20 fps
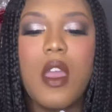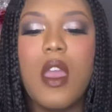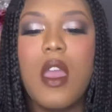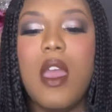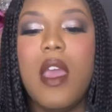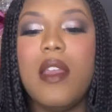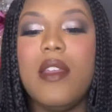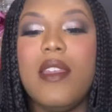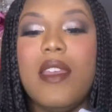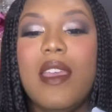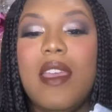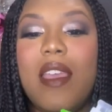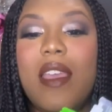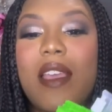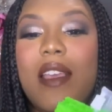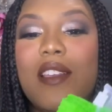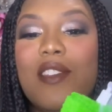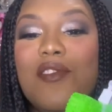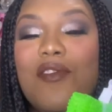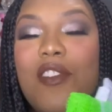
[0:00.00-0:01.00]
and
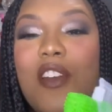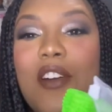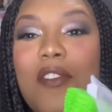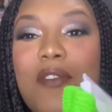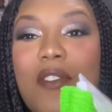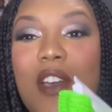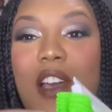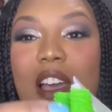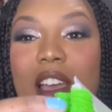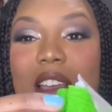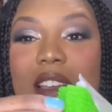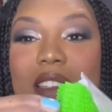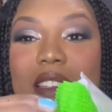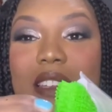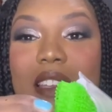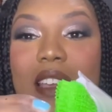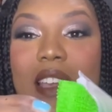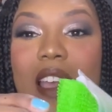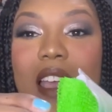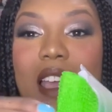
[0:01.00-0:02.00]
it is rough
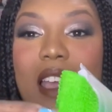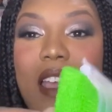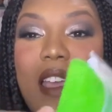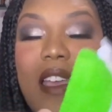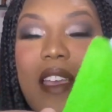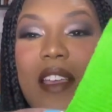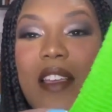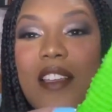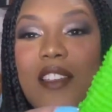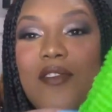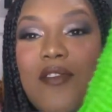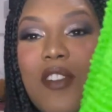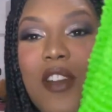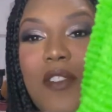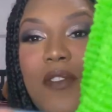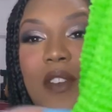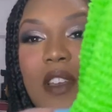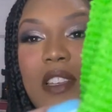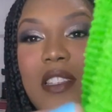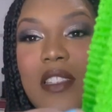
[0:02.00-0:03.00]
guys it is
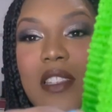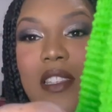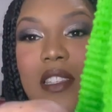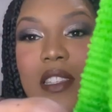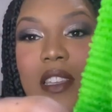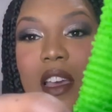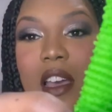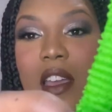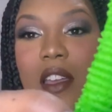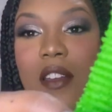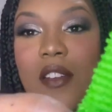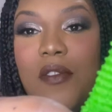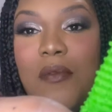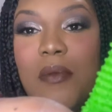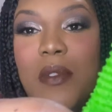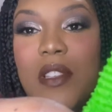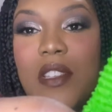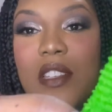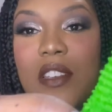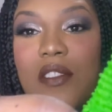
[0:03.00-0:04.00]
rough it's this kind of
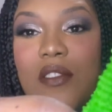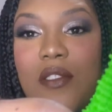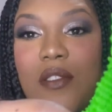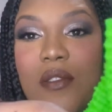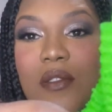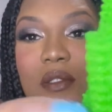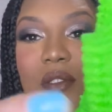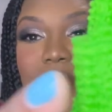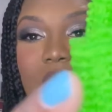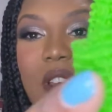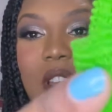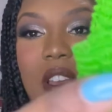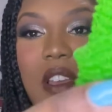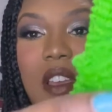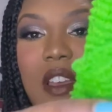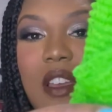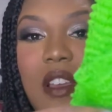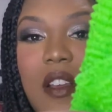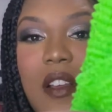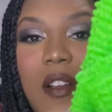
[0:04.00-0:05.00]
material
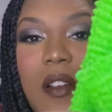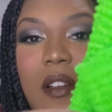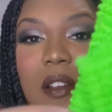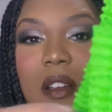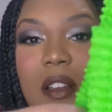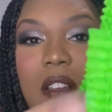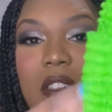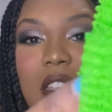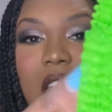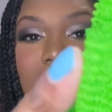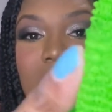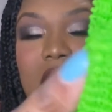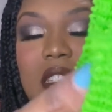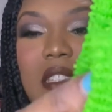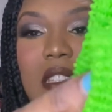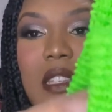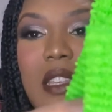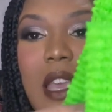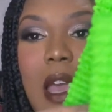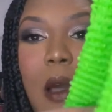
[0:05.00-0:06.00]
it's like a
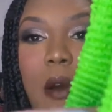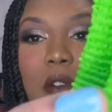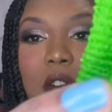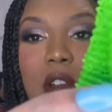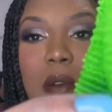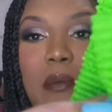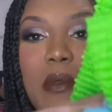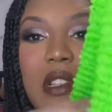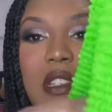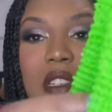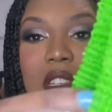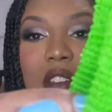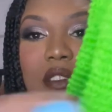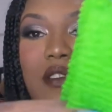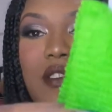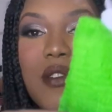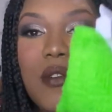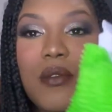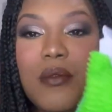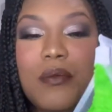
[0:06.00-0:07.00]
scouring
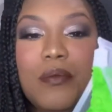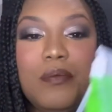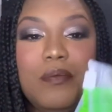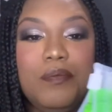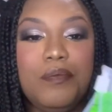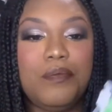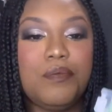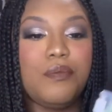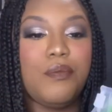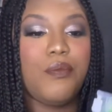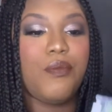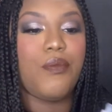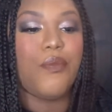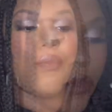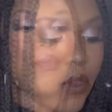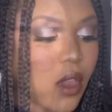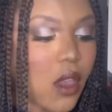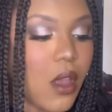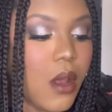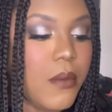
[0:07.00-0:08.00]
material
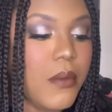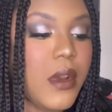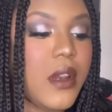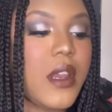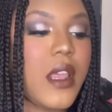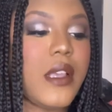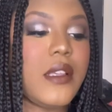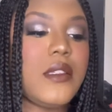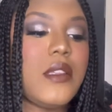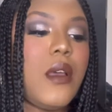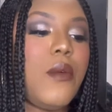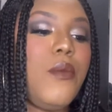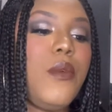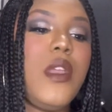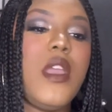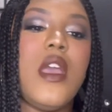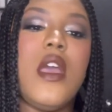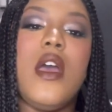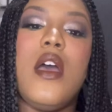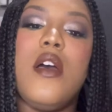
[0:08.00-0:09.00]
um, next up
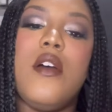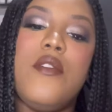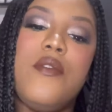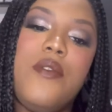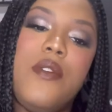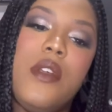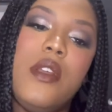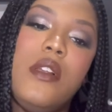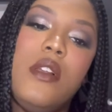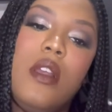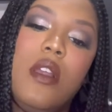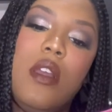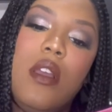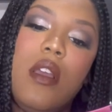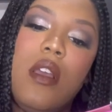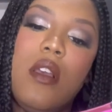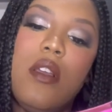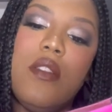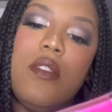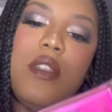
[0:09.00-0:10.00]
we have
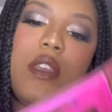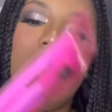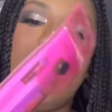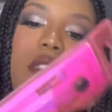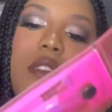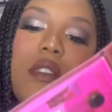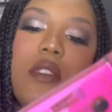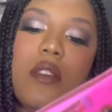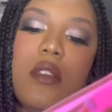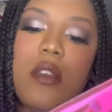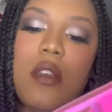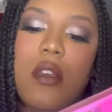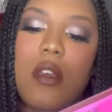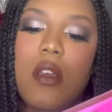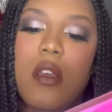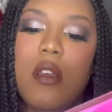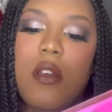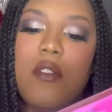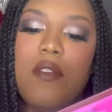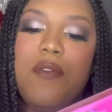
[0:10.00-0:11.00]
this
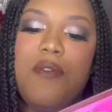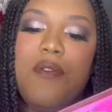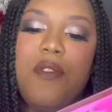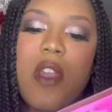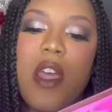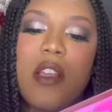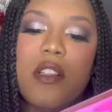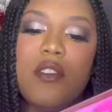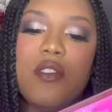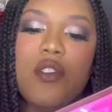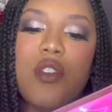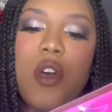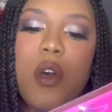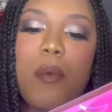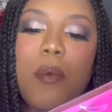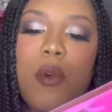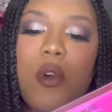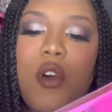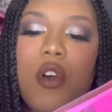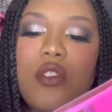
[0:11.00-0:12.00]
flat
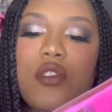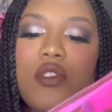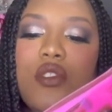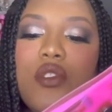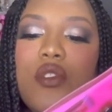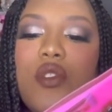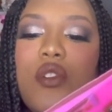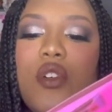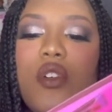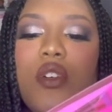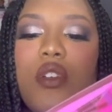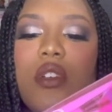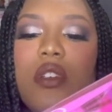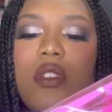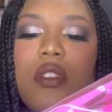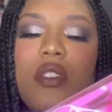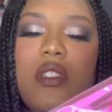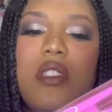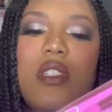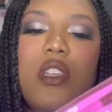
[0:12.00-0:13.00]
top contour
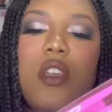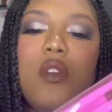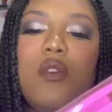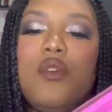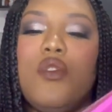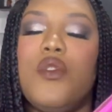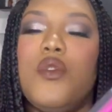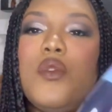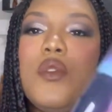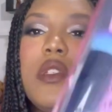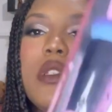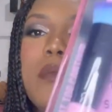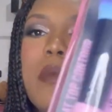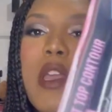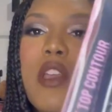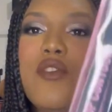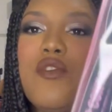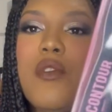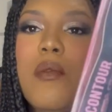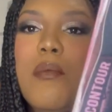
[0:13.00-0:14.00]
co2
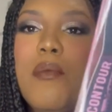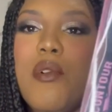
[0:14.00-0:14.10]
spectrum